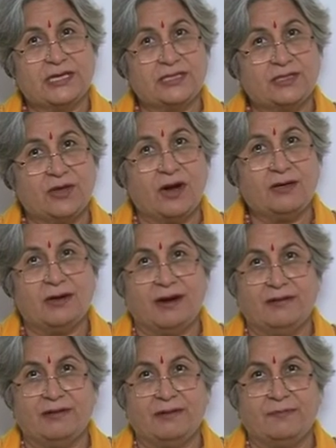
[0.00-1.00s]
is not
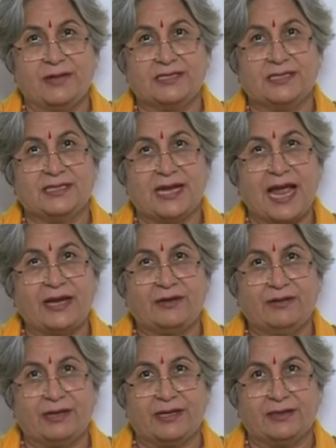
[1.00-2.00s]
100%
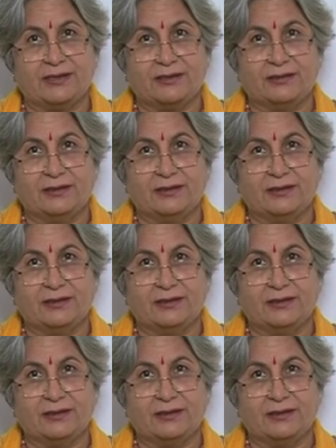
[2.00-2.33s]
accurate.